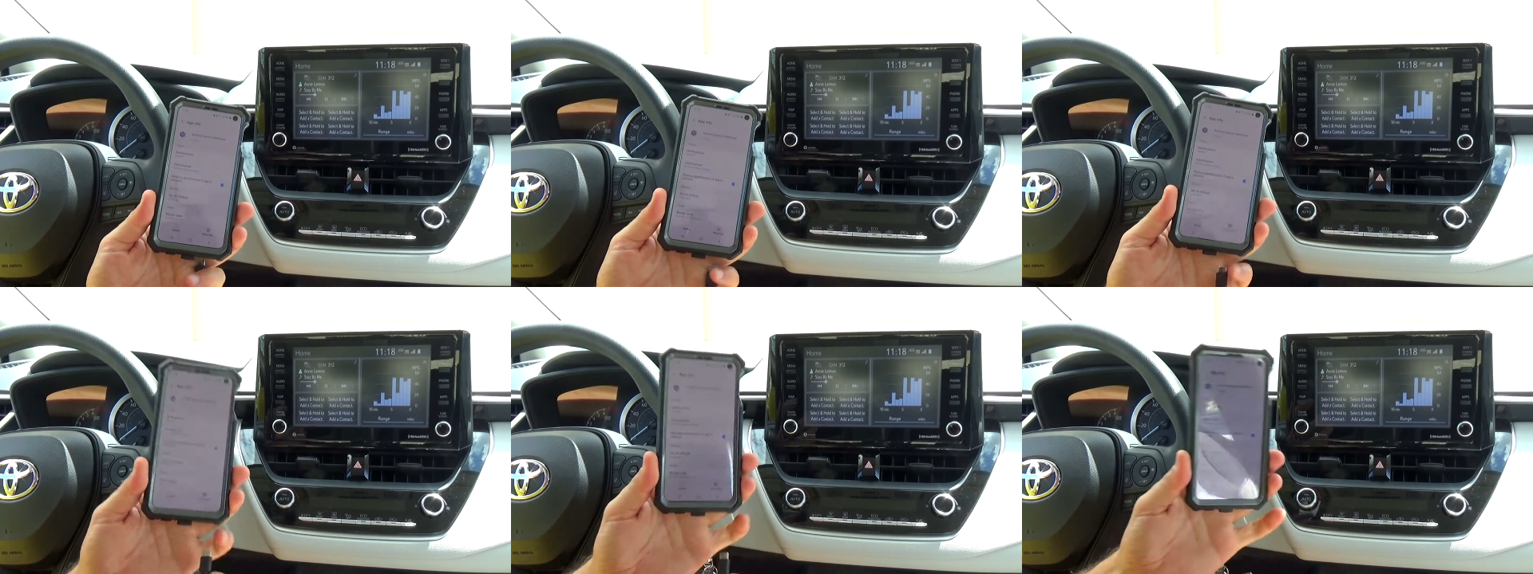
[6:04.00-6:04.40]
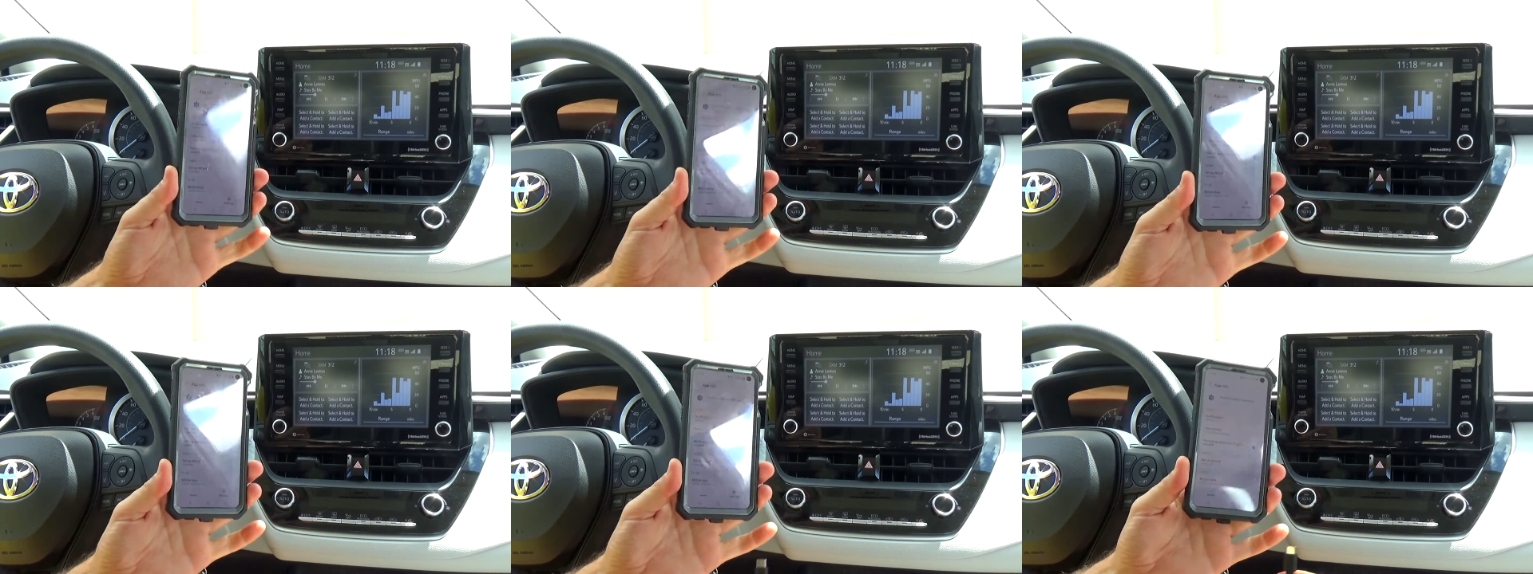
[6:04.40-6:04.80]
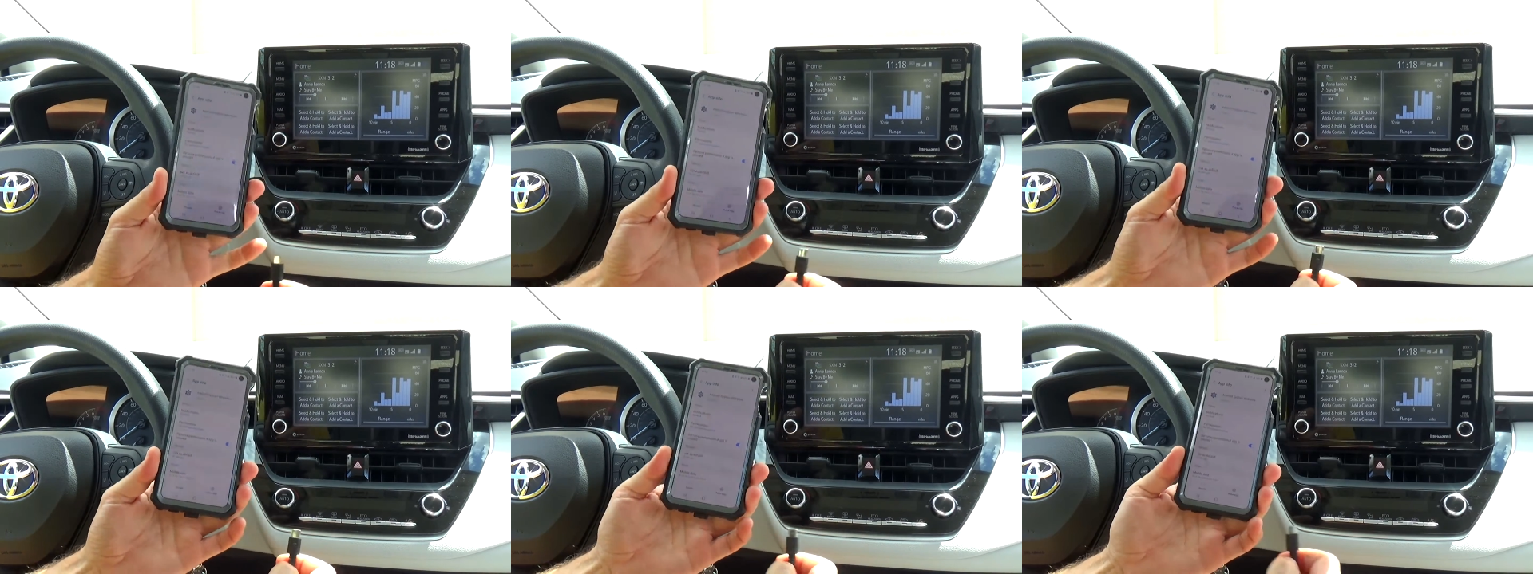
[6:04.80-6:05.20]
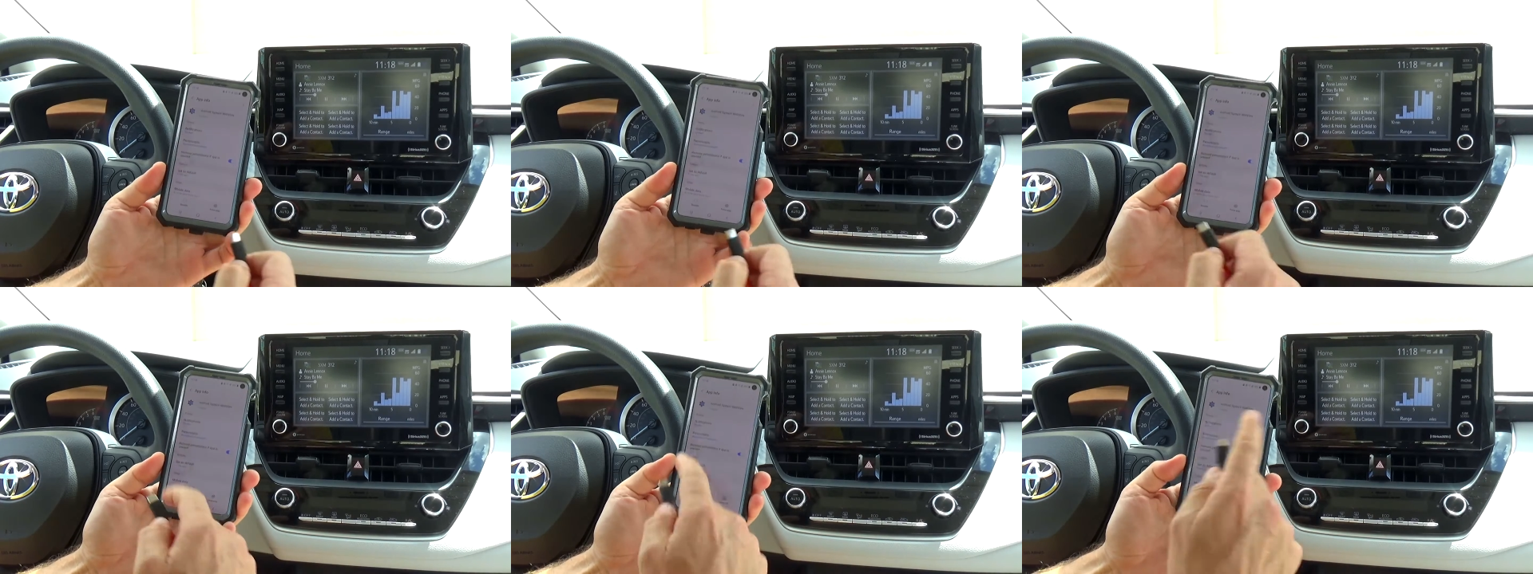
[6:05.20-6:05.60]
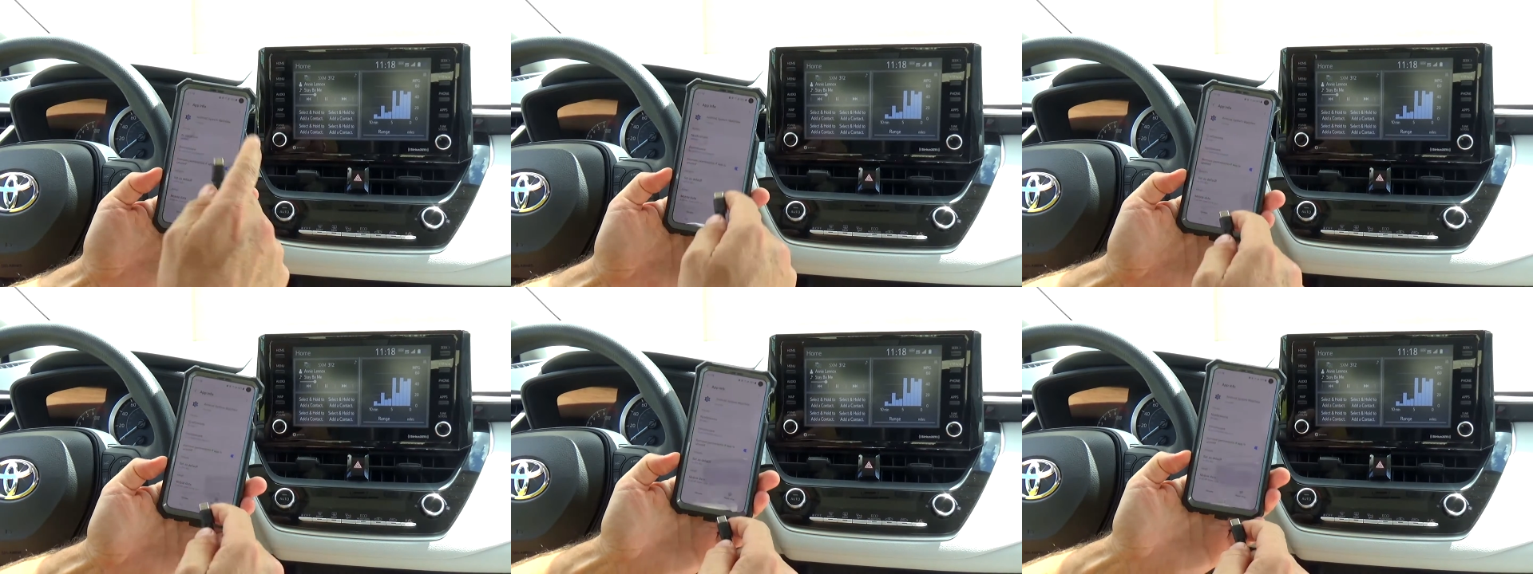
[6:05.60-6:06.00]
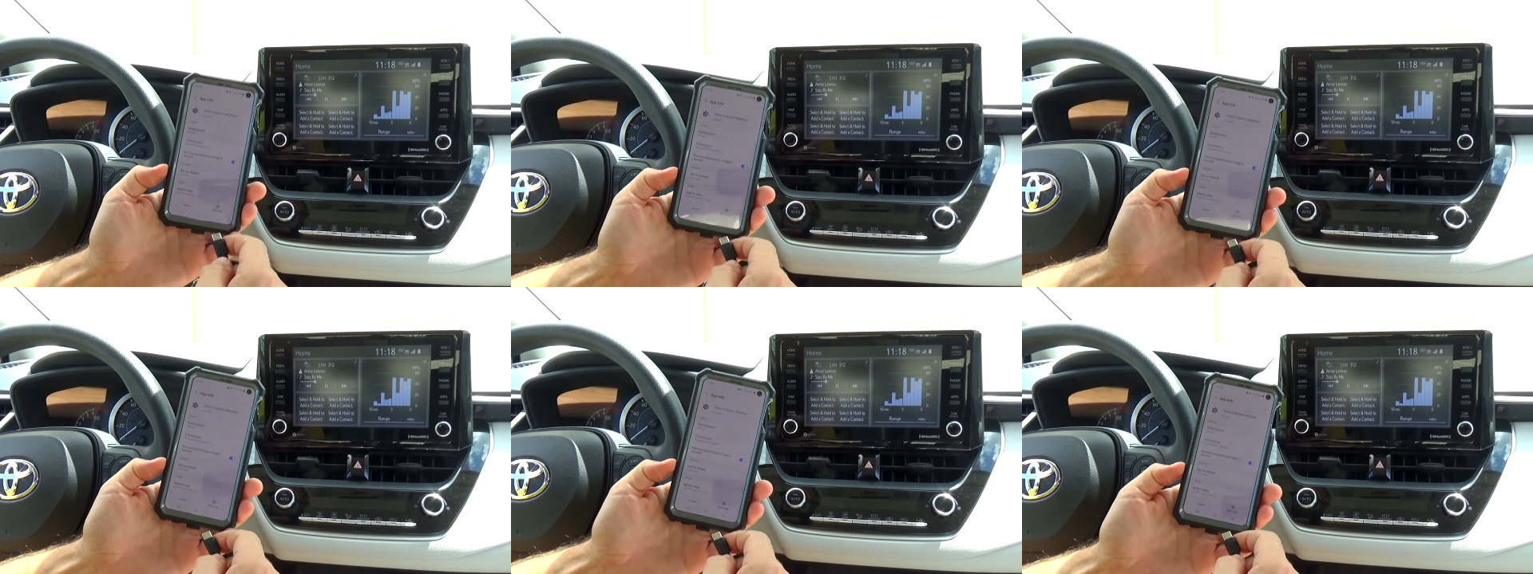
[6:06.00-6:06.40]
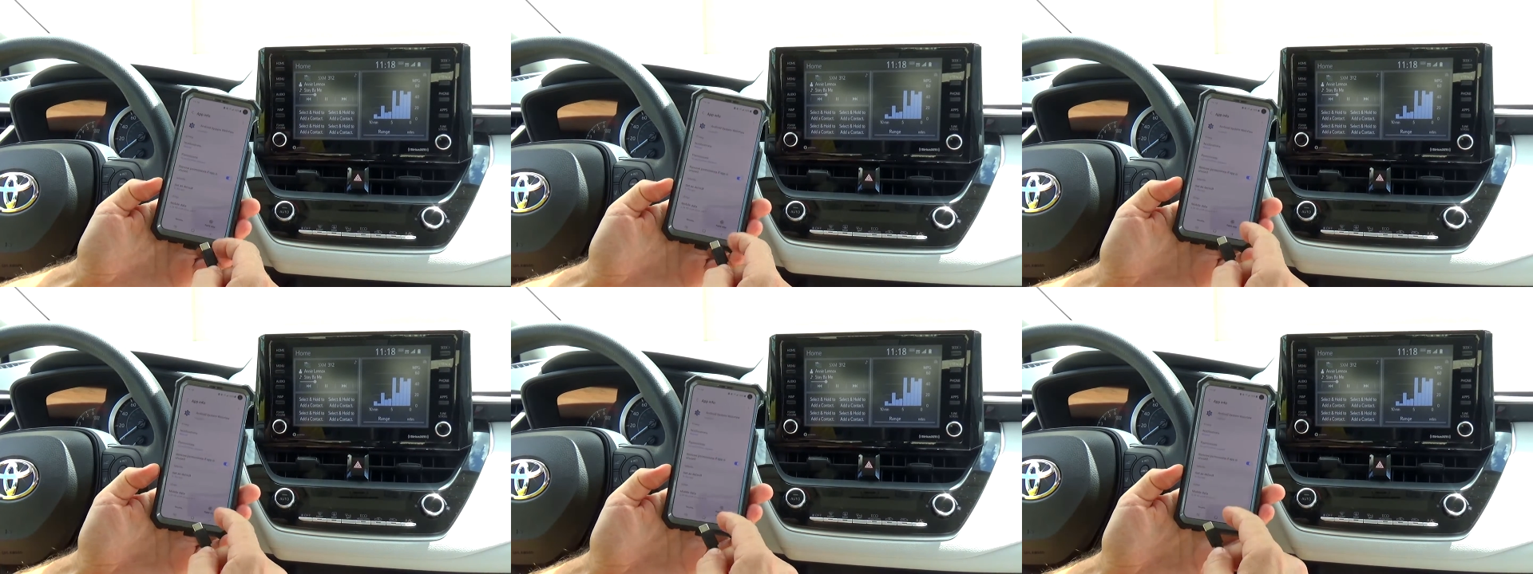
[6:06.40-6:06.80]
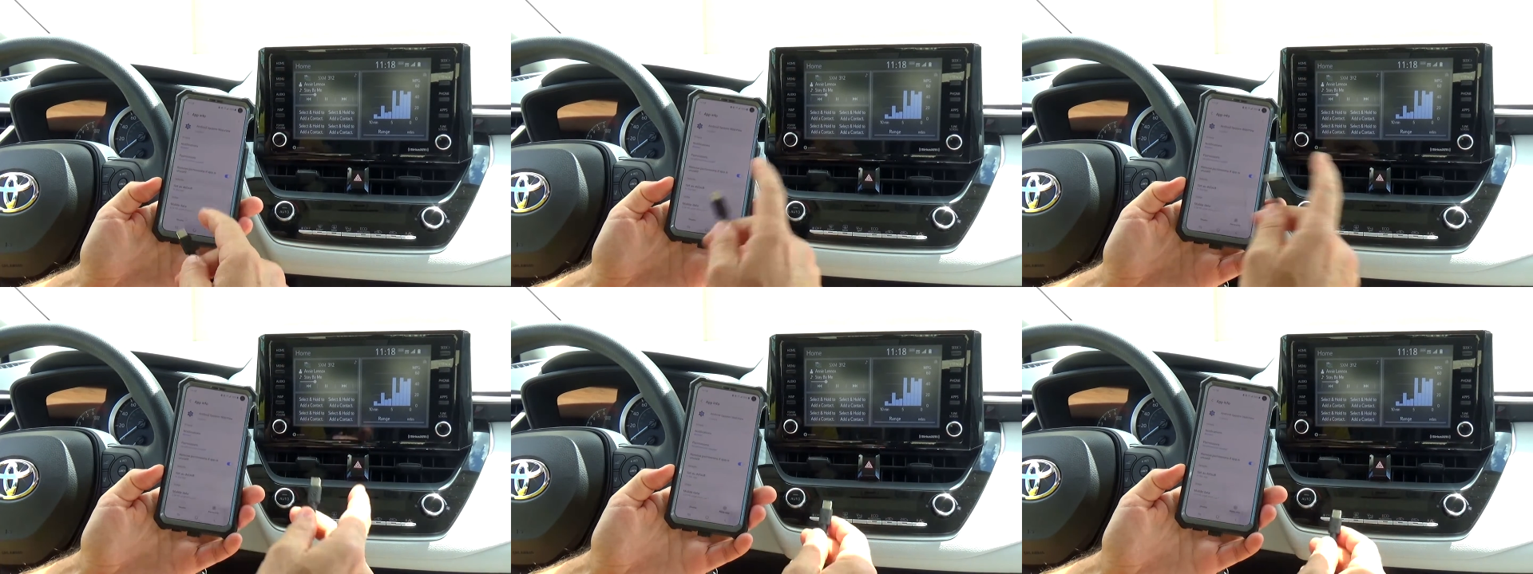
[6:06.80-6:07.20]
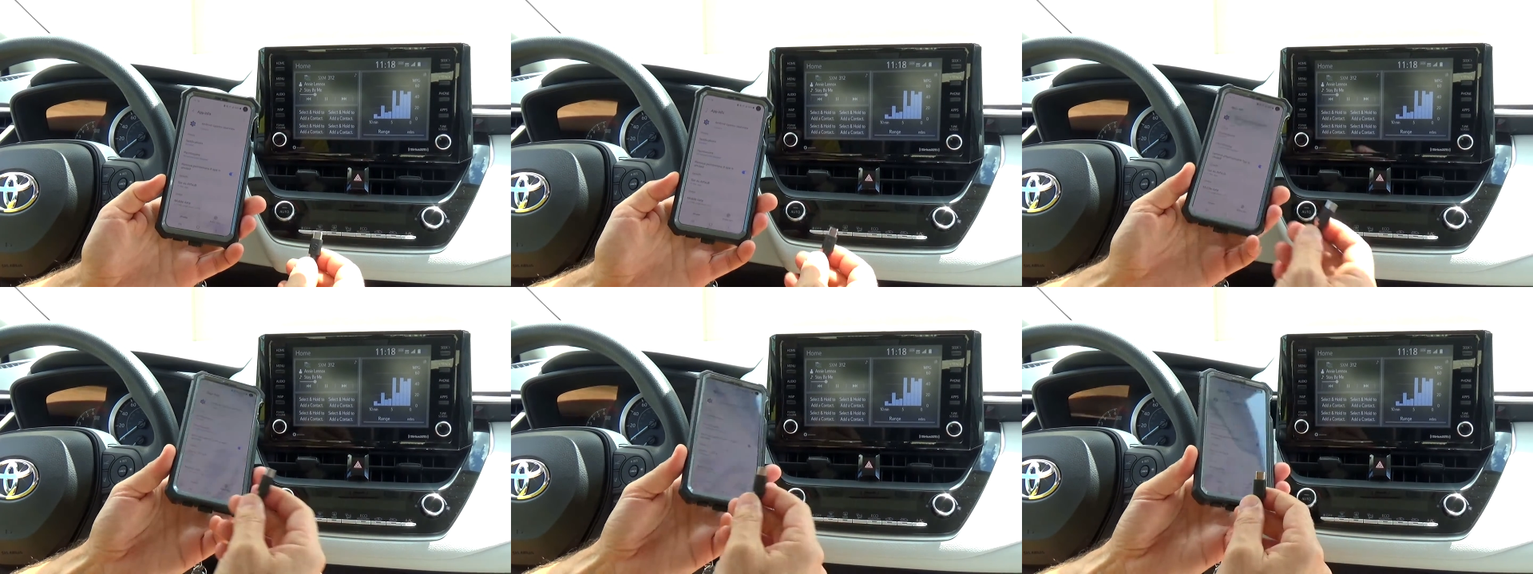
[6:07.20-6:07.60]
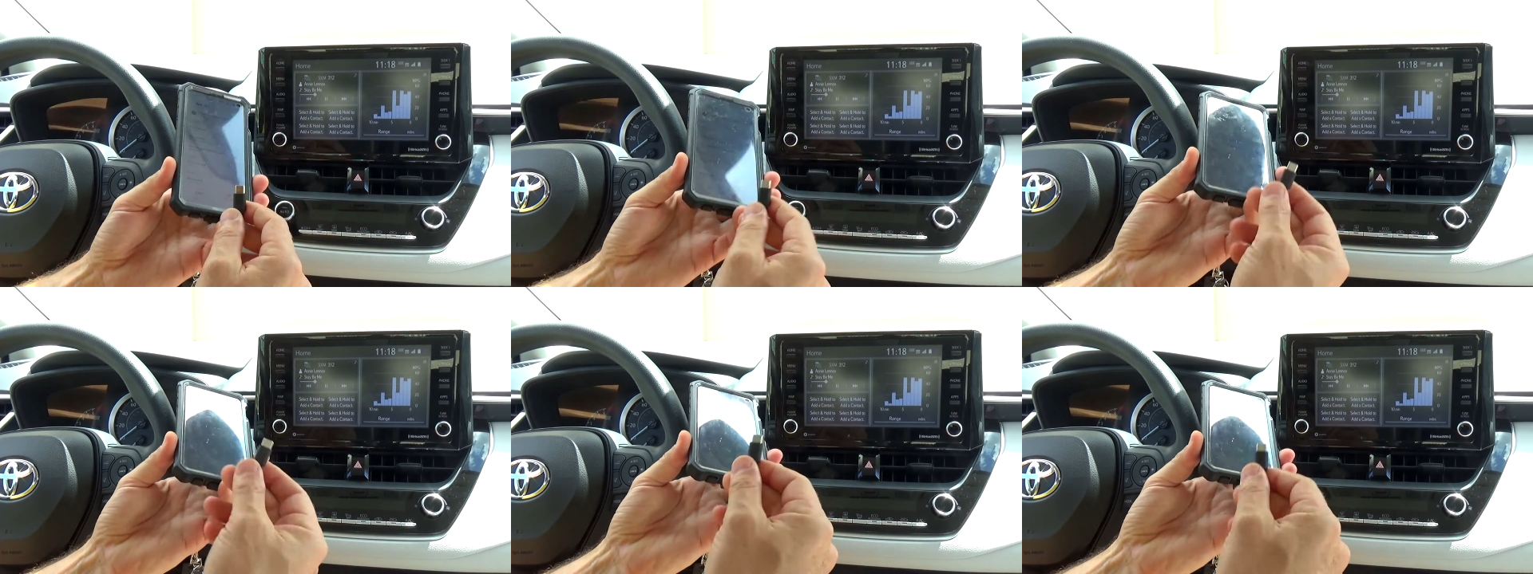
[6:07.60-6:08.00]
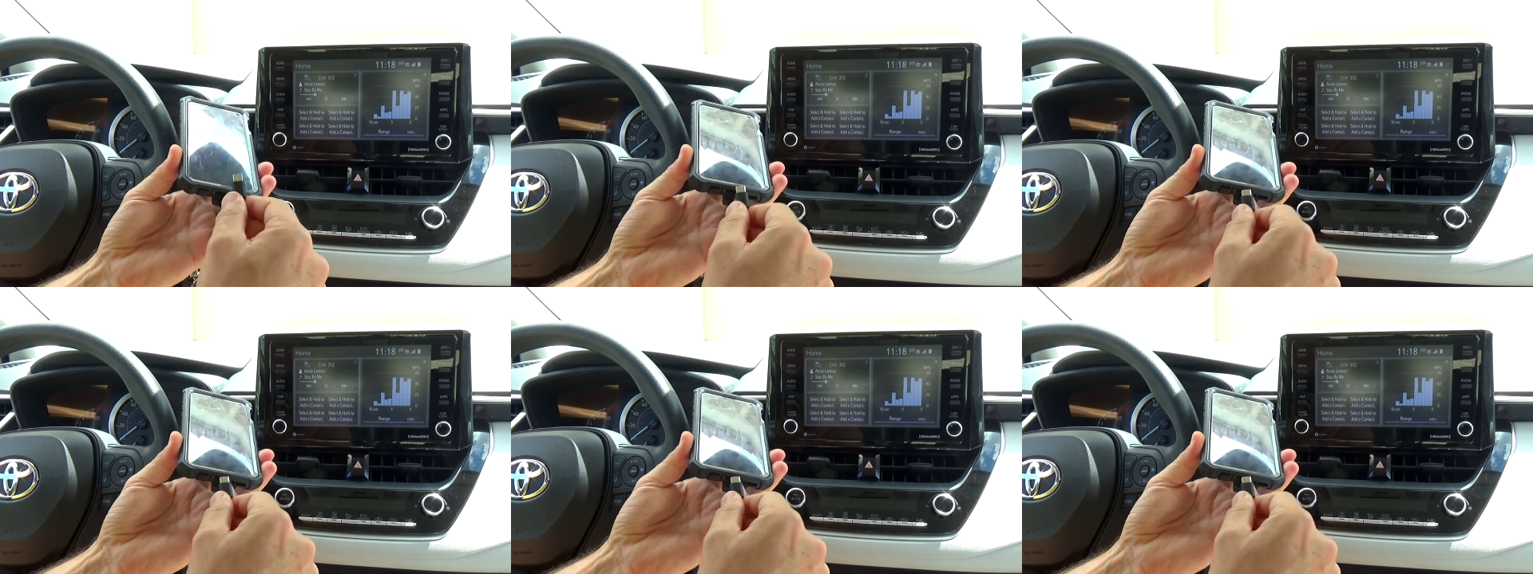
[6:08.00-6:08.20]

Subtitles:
Nobody's mouth can be seen.